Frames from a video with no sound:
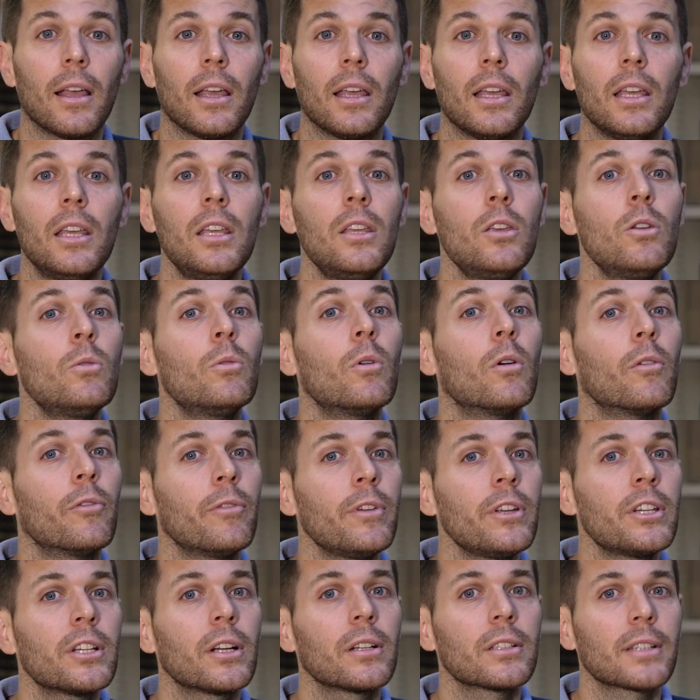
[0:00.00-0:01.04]
EU
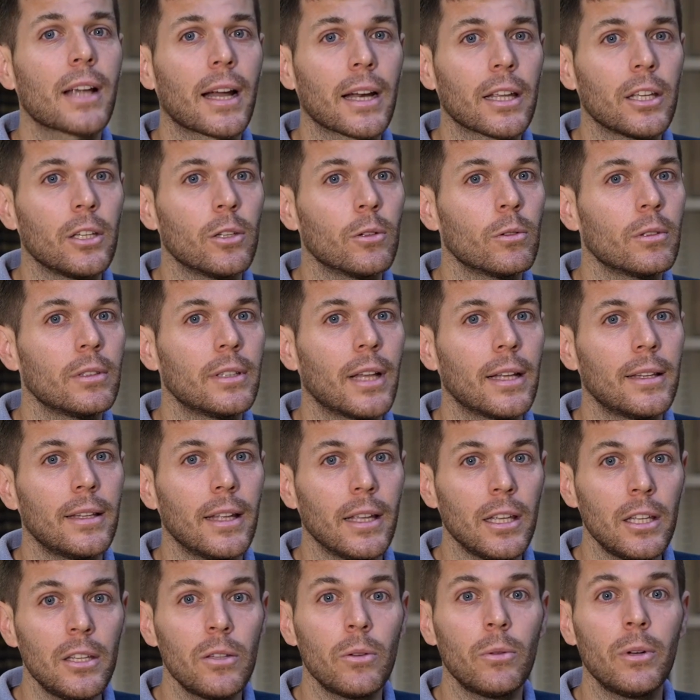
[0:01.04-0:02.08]
officials argue that
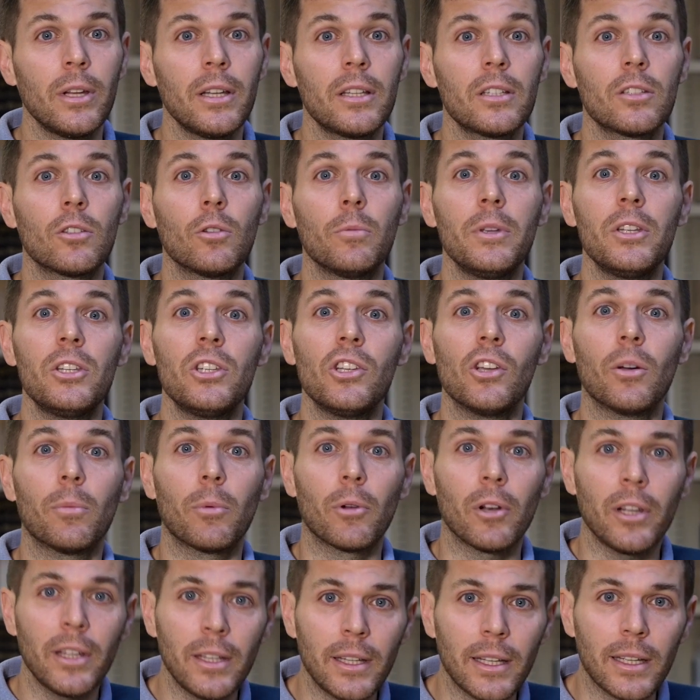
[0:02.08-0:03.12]
the EU needs to be
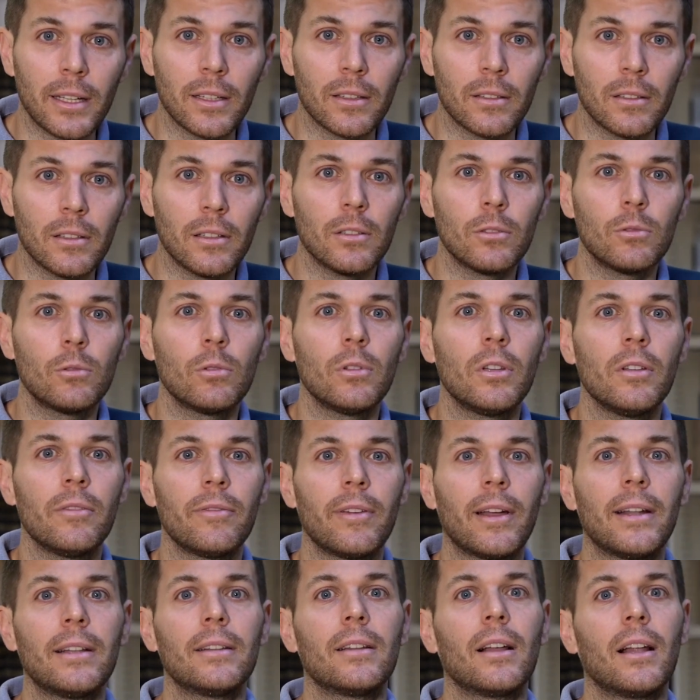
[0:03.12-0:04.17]
geopolitical to
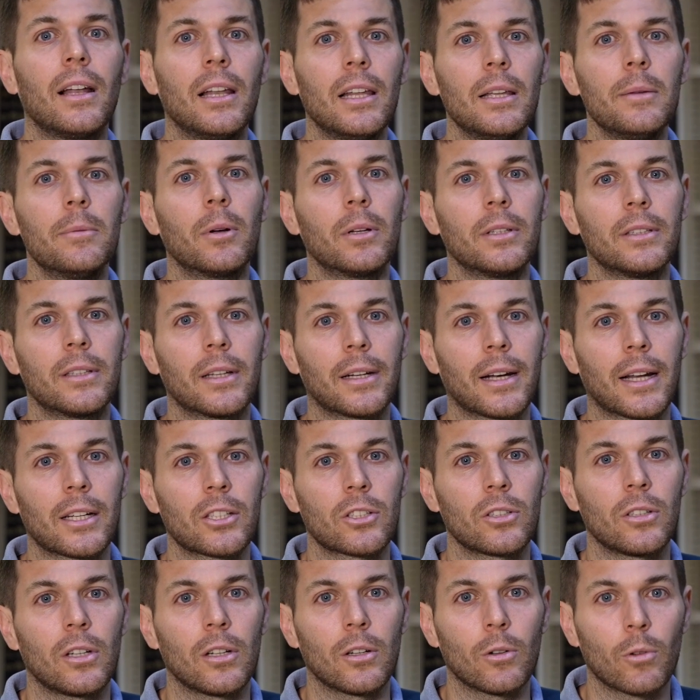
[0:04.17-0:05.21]
defend a liberal
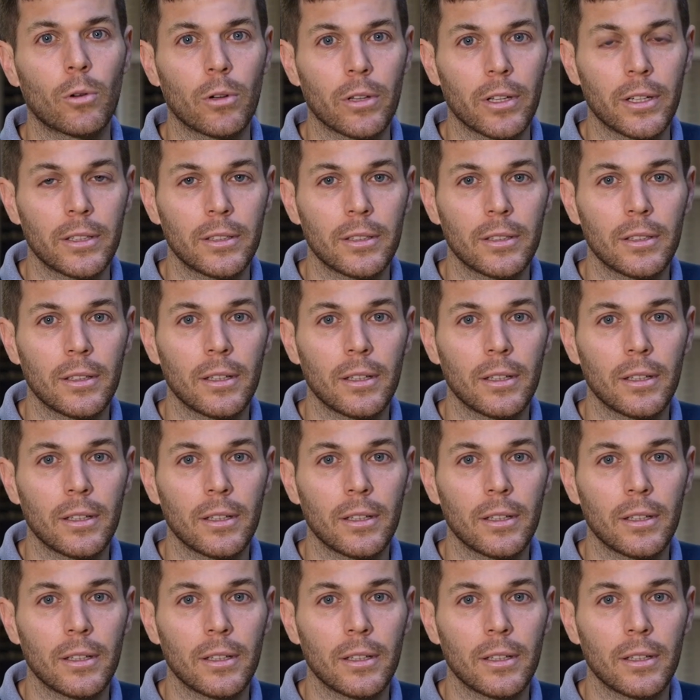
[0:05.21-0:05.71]
international order.